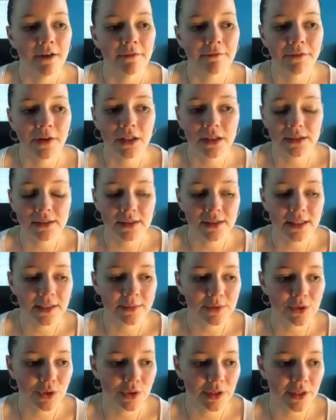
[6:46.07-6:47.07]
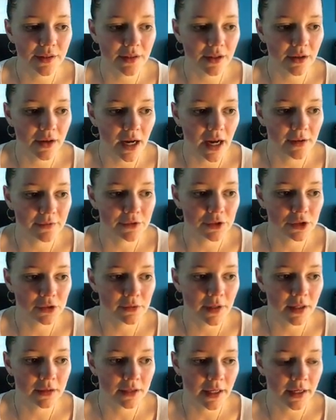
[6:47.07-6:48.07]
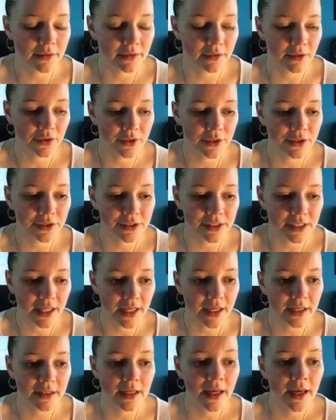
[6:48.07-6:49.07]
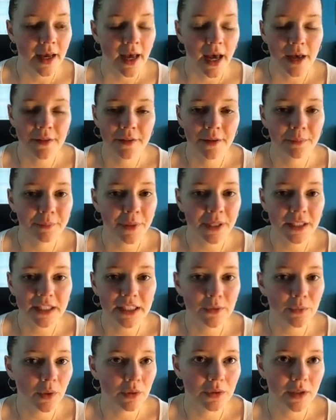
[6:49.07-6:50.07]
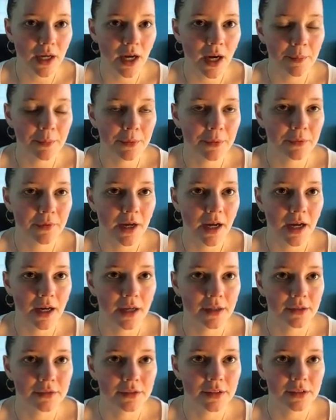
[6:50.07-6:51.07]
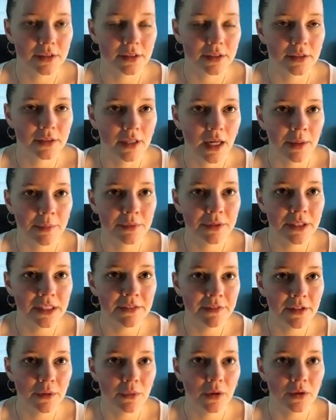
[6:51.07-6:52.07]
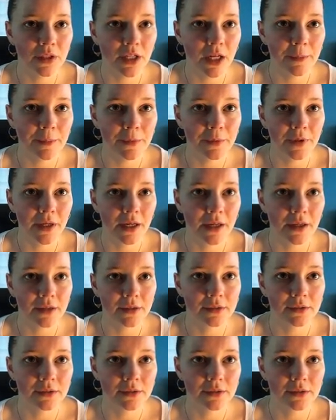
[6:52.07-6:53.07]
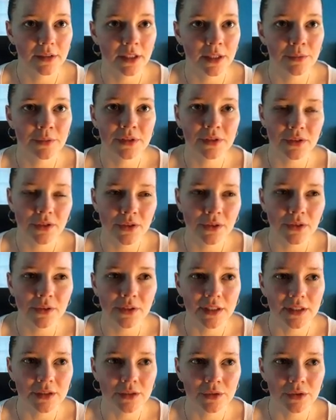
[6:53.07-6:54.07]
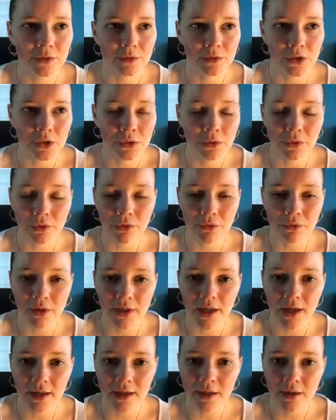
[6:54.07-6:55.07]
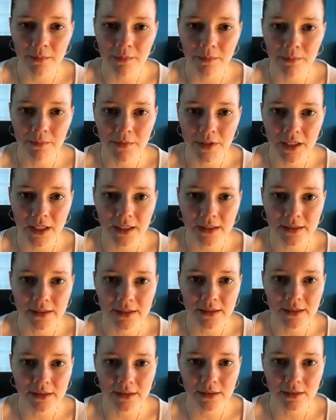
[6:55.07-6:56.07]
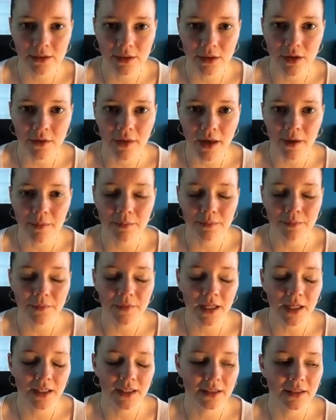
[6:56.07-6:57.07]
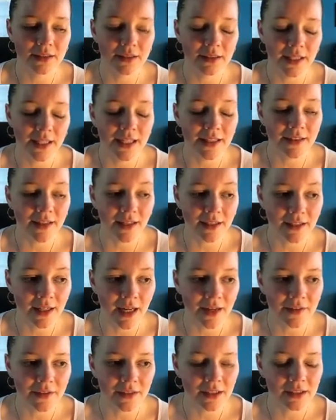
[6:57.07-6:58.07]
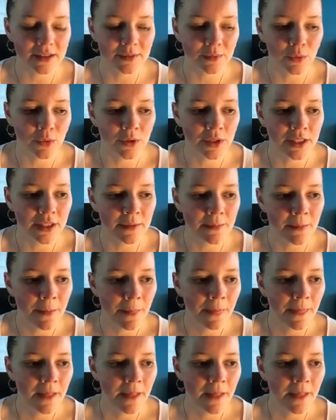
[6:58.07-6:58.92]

Fell asleep shortly thereafter around 9:30 or 10, and then Bentley woke up around, I believe he woke up around, it was early, so it was 2 or 3 a.m. the next, that late that night the next morning.